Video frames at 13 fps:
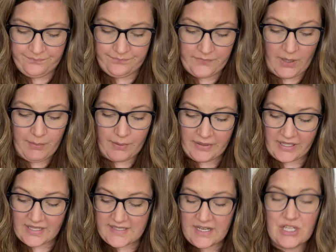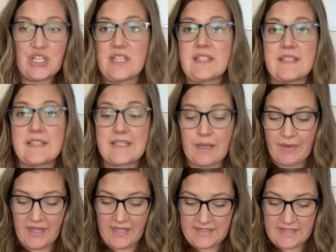I'll probably get it done just as summer
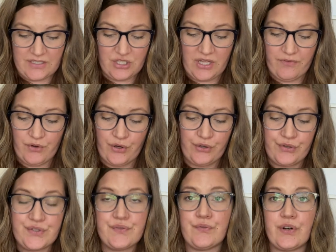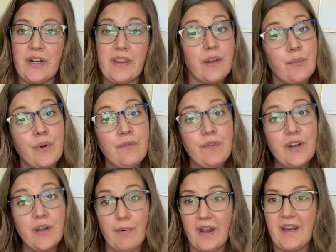hits and she'll have no use for it, and then it won't fit her
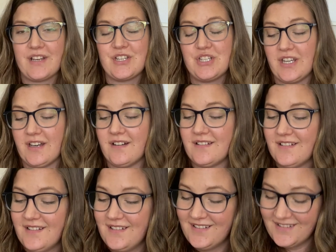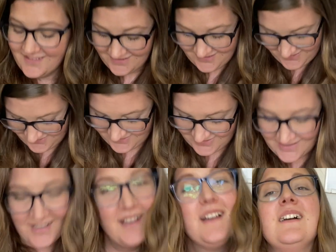by next year.
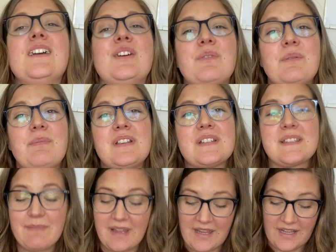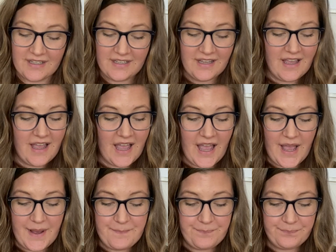It would be just my luck.
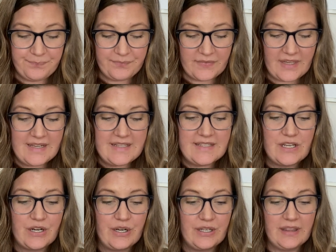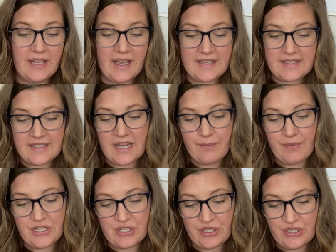So last time I
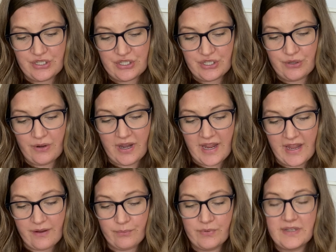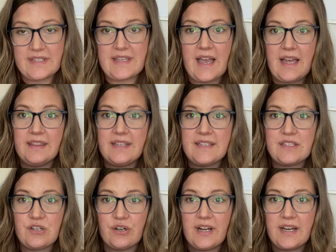showed it to you, I was at this
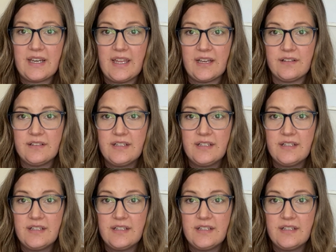donut here.